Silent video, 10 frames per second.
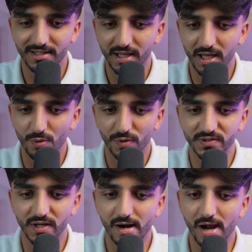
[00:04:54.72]
he
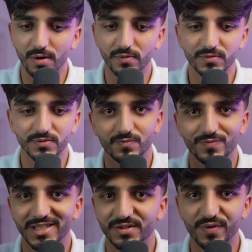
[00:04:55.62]
was
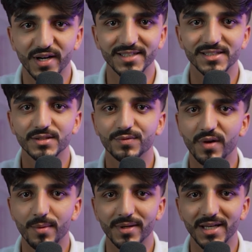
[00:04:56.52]
around his friends,
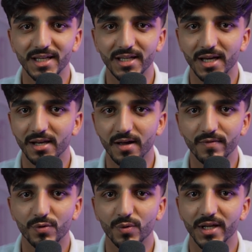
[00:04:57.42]
family, and
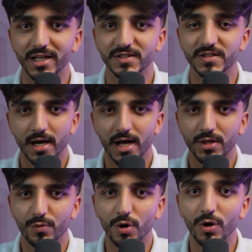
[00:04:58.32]
everyone else,
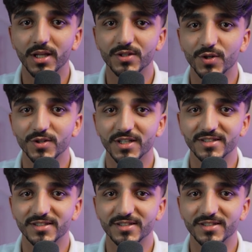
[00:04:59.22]
and they were all enjoying their